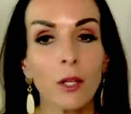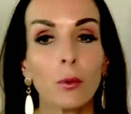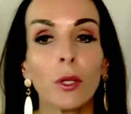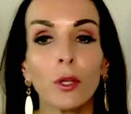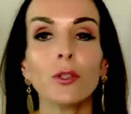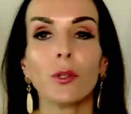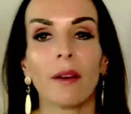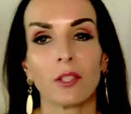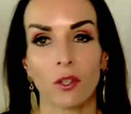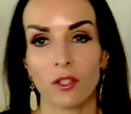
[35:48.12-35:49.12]
And you
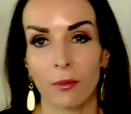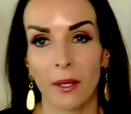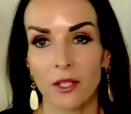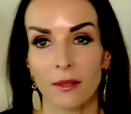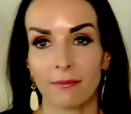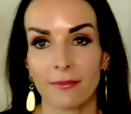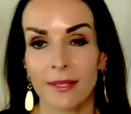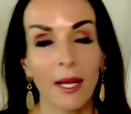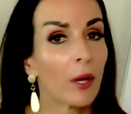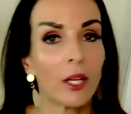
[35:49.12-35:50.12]
do have a transformation.
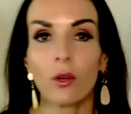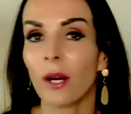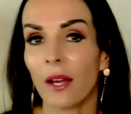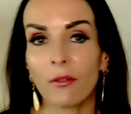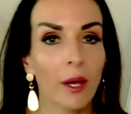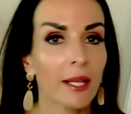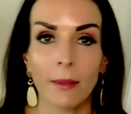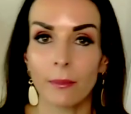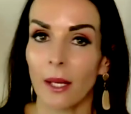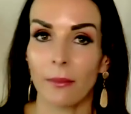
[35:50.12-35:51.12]
Somewhere in your life, you
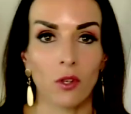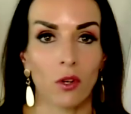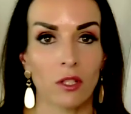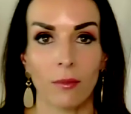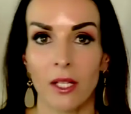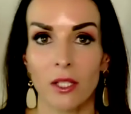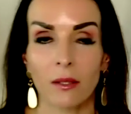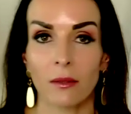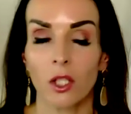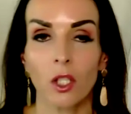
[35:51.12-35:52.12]
had some type of
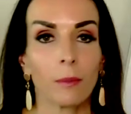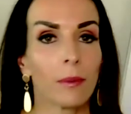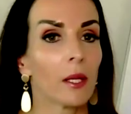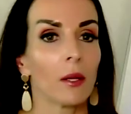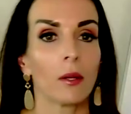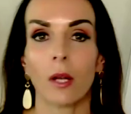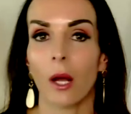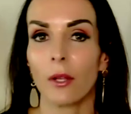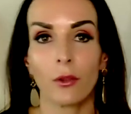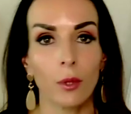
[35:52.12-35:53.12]
transformation. It could be
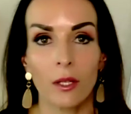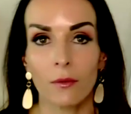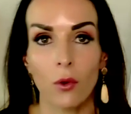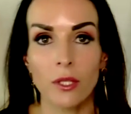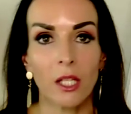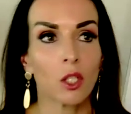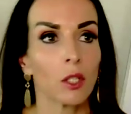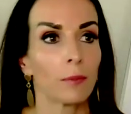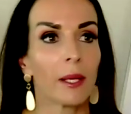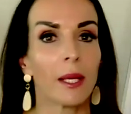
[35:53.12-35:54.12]
going through a divorce. It
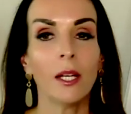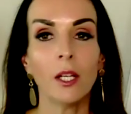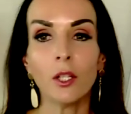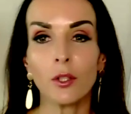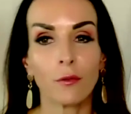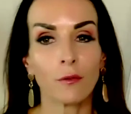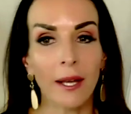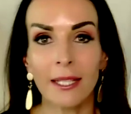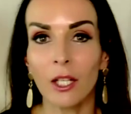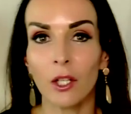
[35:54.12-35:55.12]
could be you
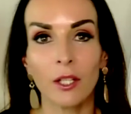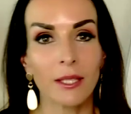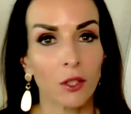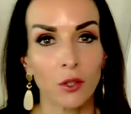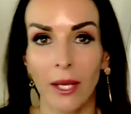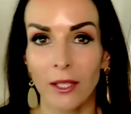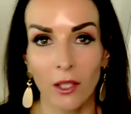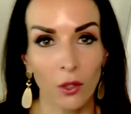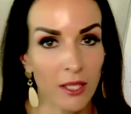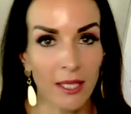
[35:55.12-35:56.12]
finally learned how to
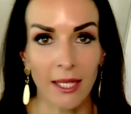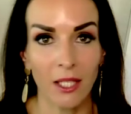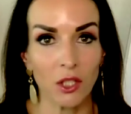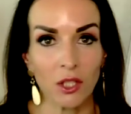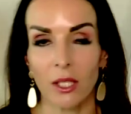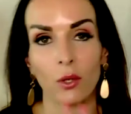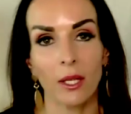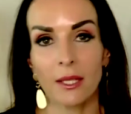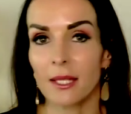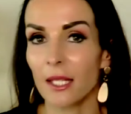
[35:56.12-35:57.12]
handle your teenagers and
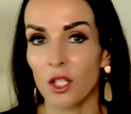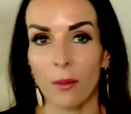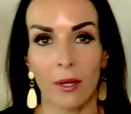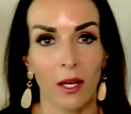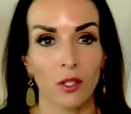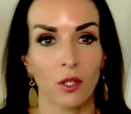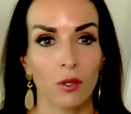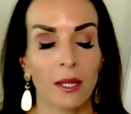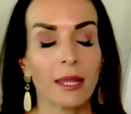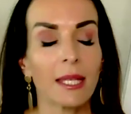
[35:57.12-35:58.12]
you can teach someone else
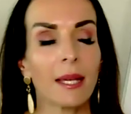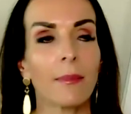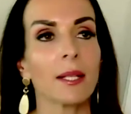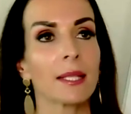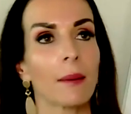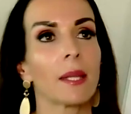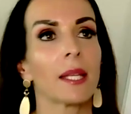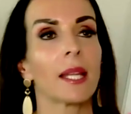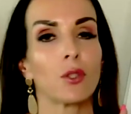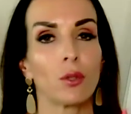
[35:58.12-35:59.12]
to do it. Think about
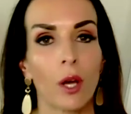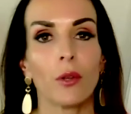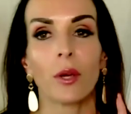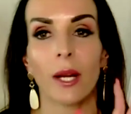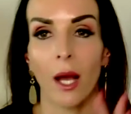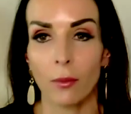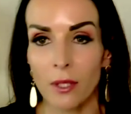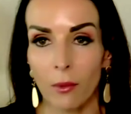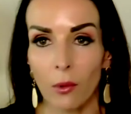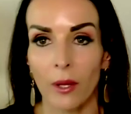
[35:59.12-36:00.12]
something that you know you can
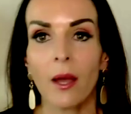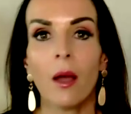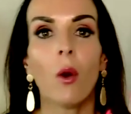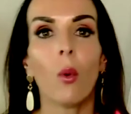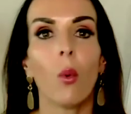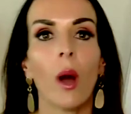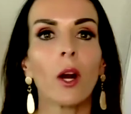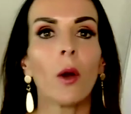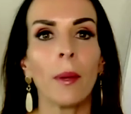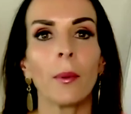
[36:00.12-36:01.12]
help someone with.
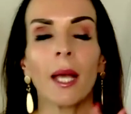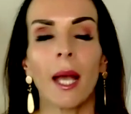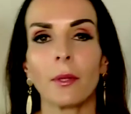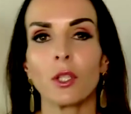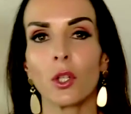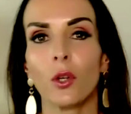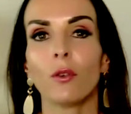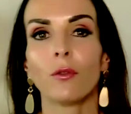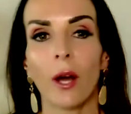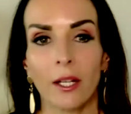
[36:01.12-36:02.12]
What are people coming to
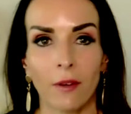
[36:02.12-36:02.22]
you for